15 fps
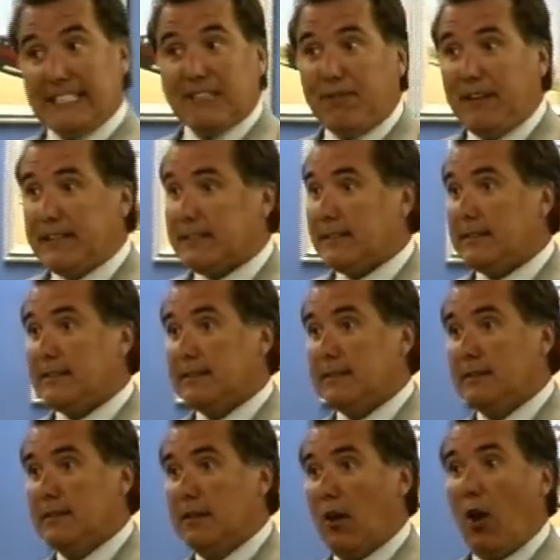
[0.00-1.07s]
viscous
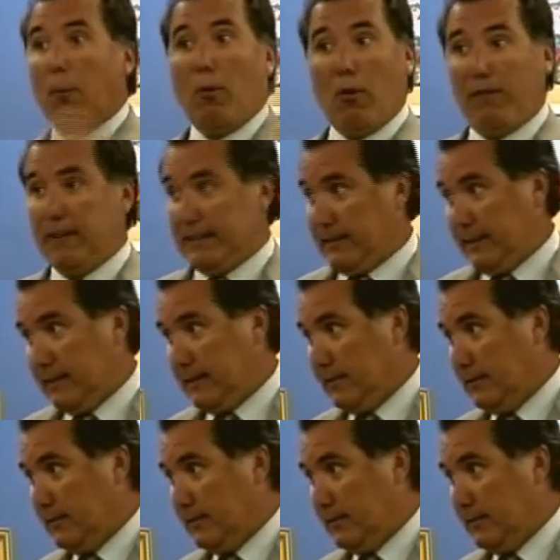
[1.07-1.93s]
or more viscous.